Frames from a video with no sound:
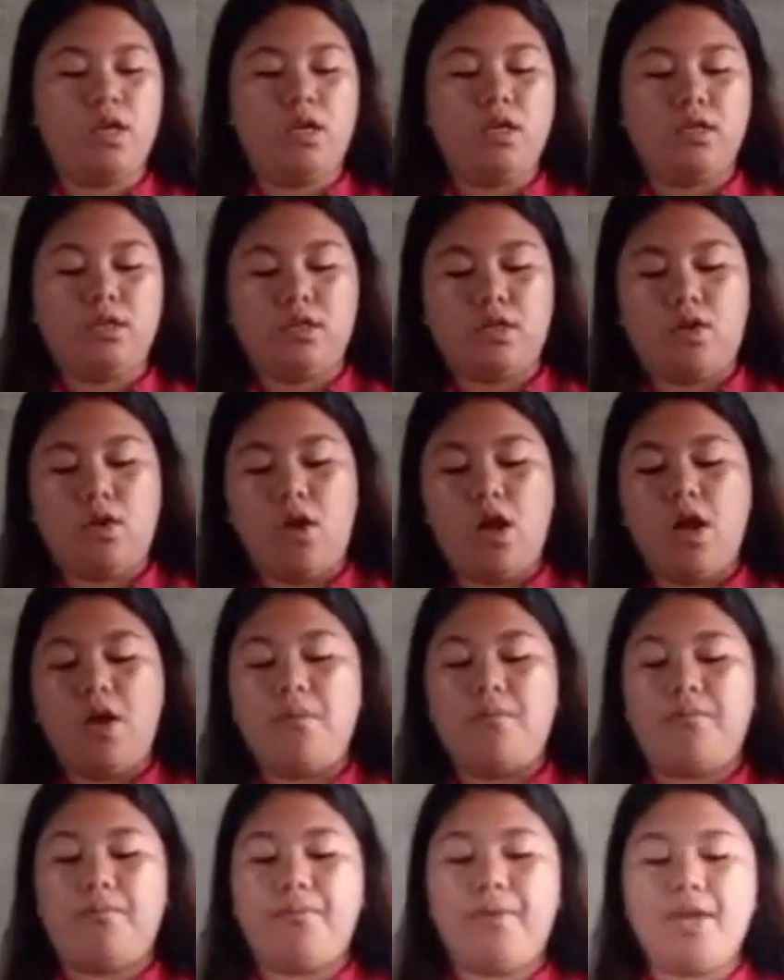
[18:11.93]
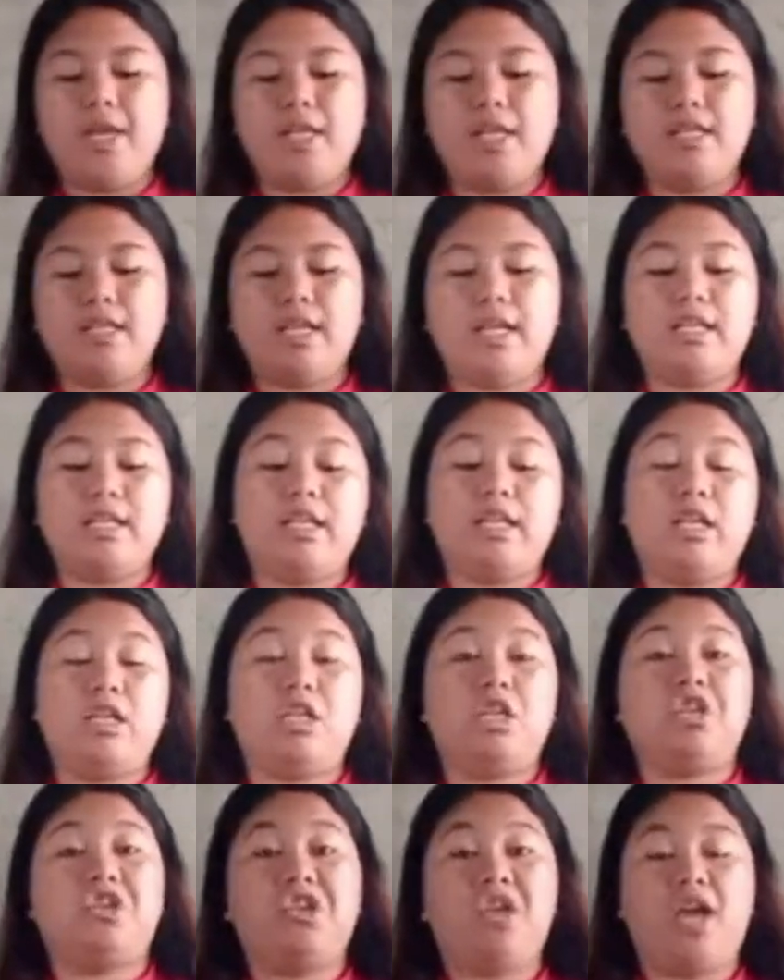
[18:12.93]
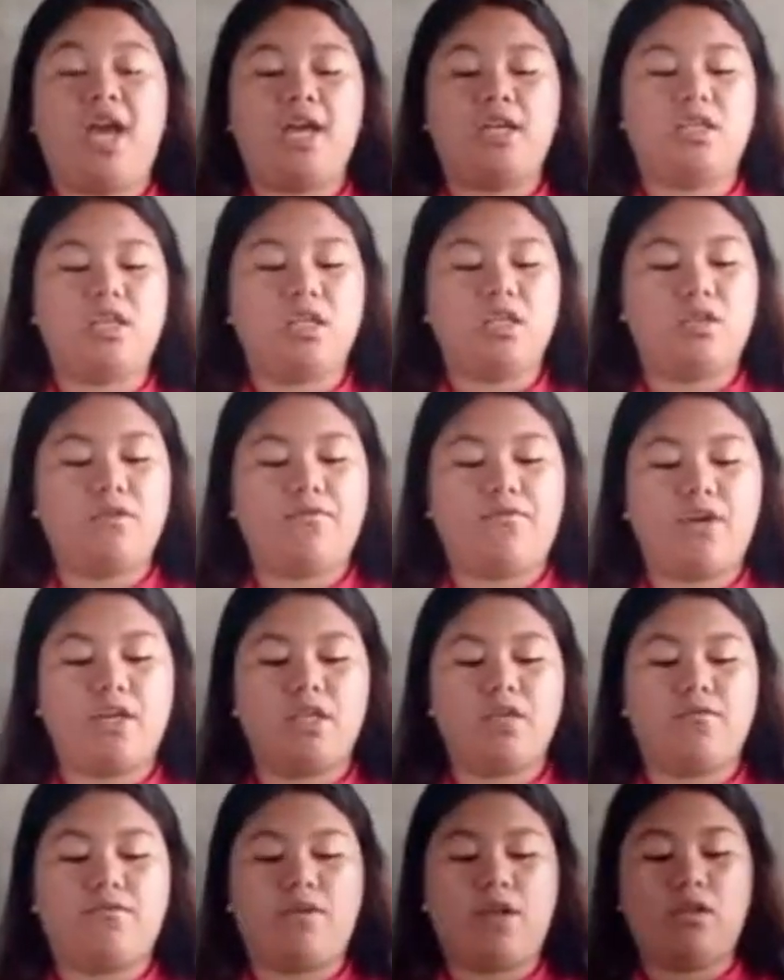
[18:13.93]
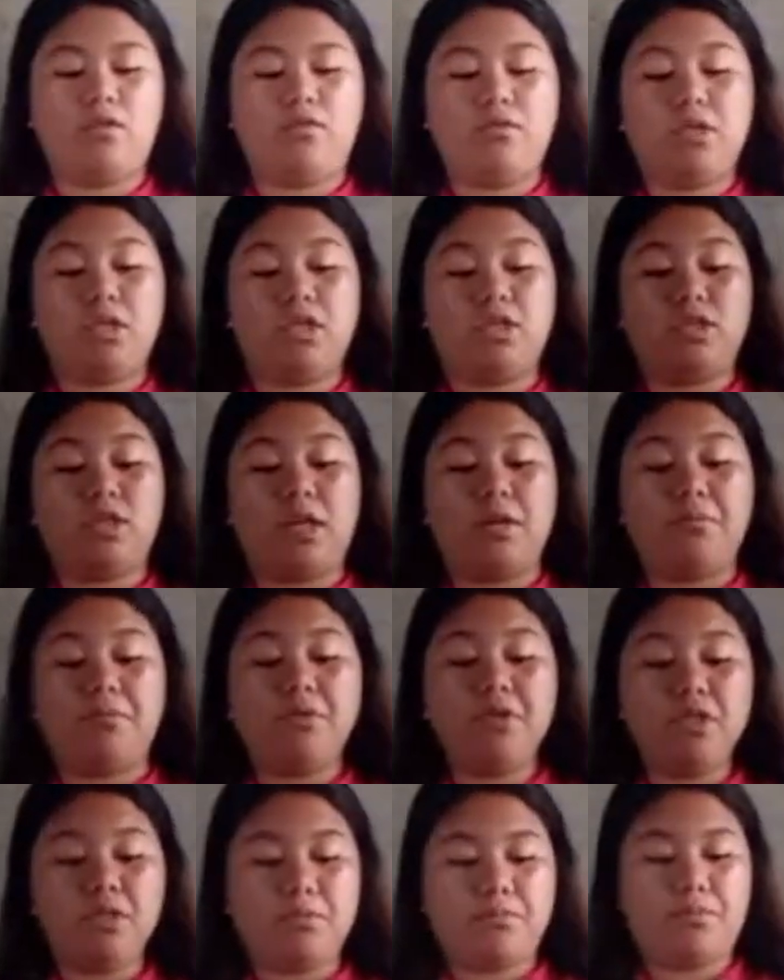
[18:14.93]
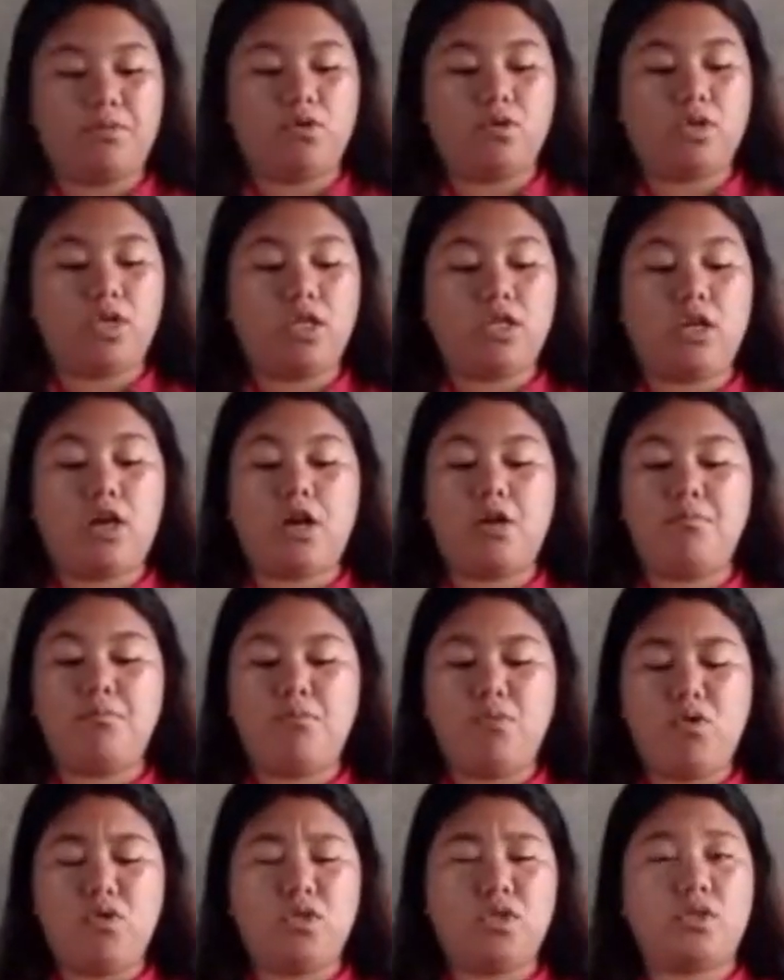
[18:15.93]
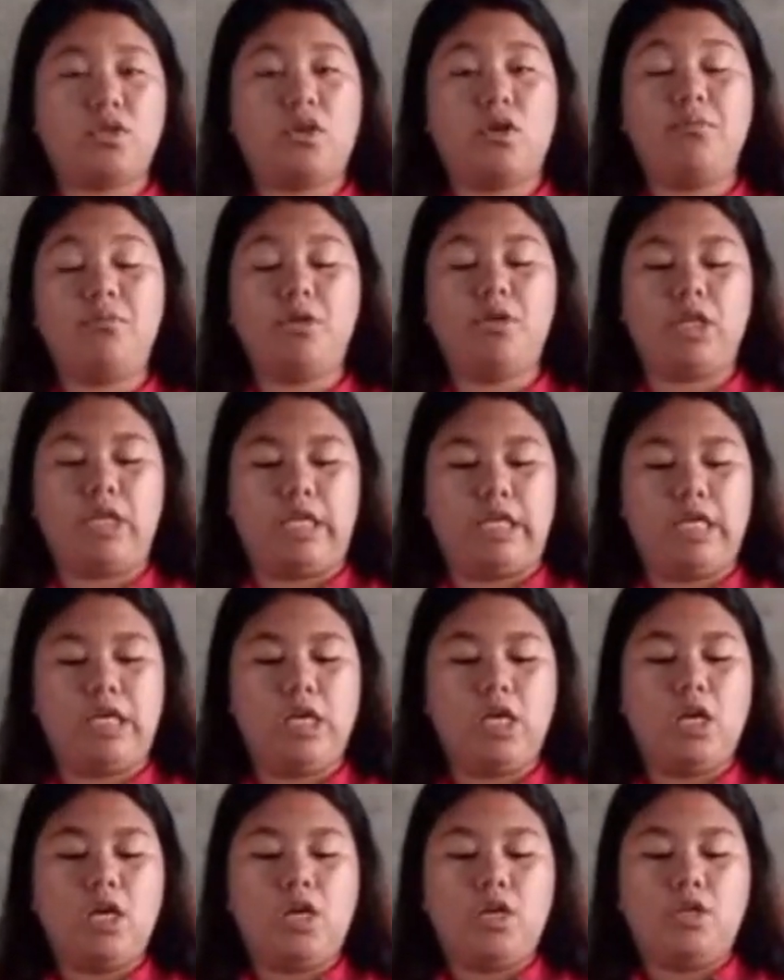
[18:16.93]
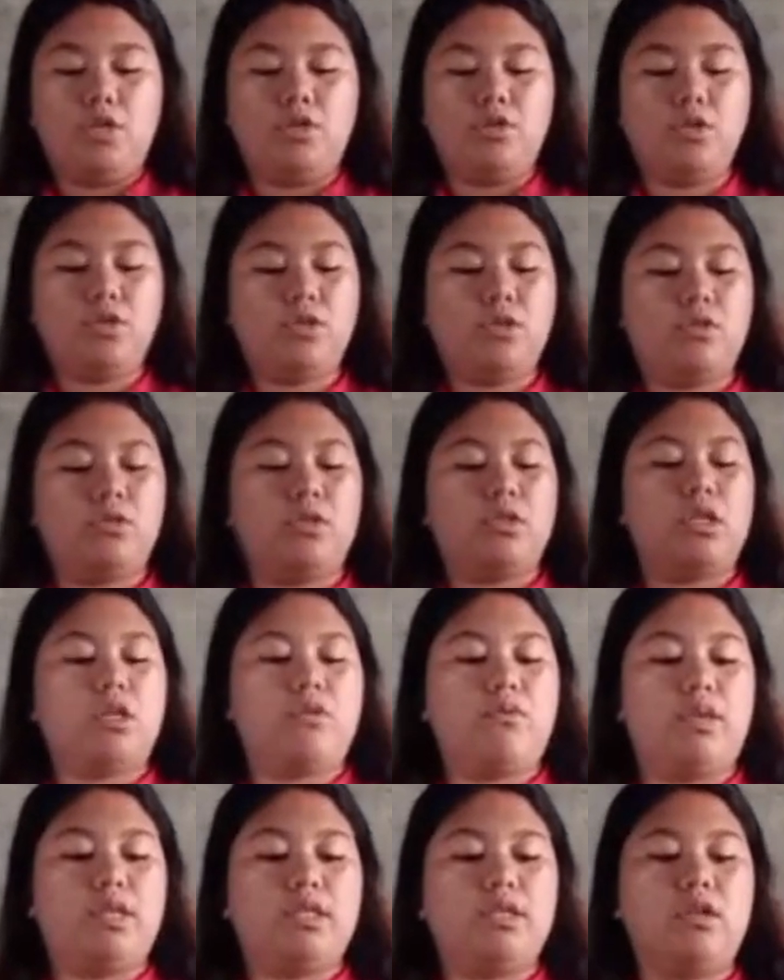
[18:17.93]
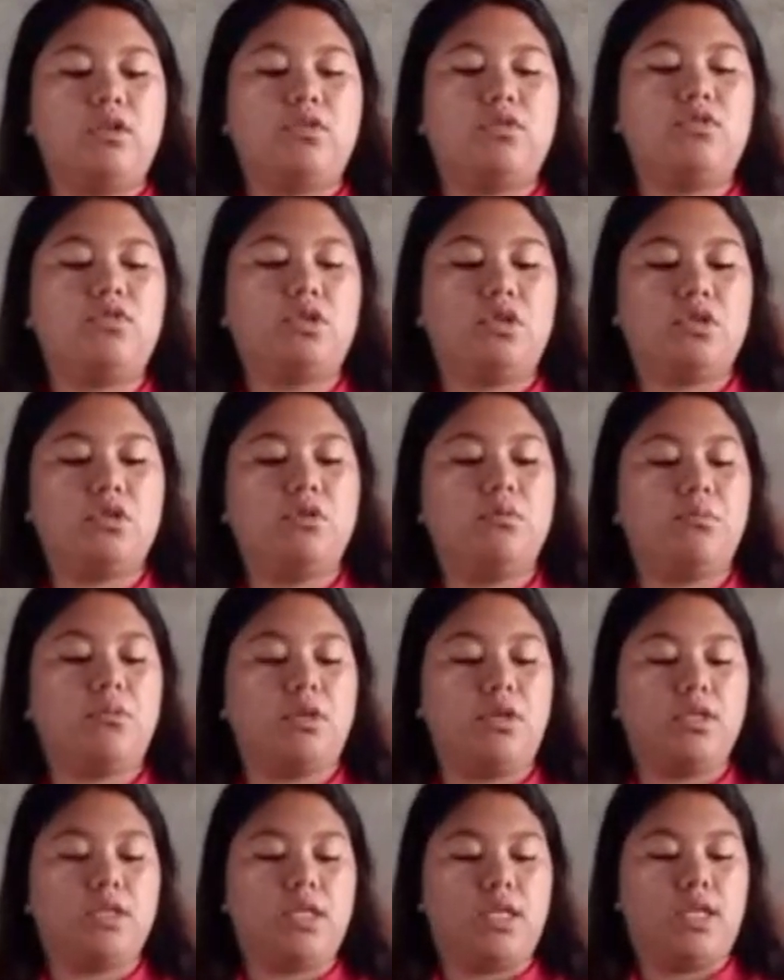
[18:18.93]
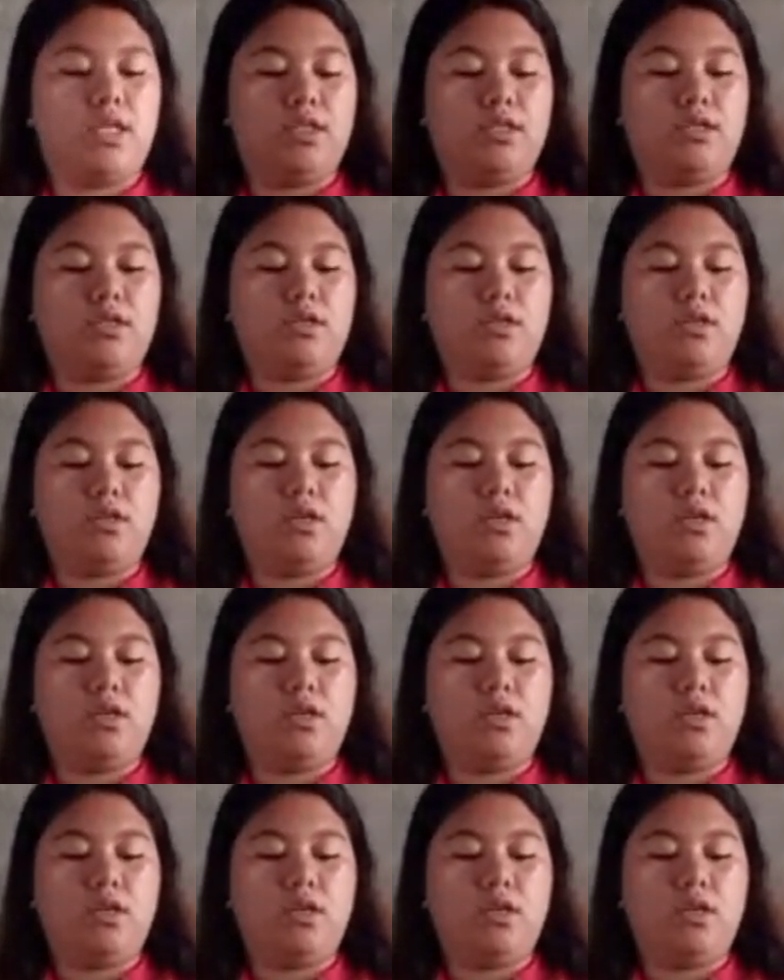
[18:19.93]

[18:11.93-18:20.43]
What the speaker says: So, Print 1993 identified the following design principles that are most commonly used to sequence the curriculum contents.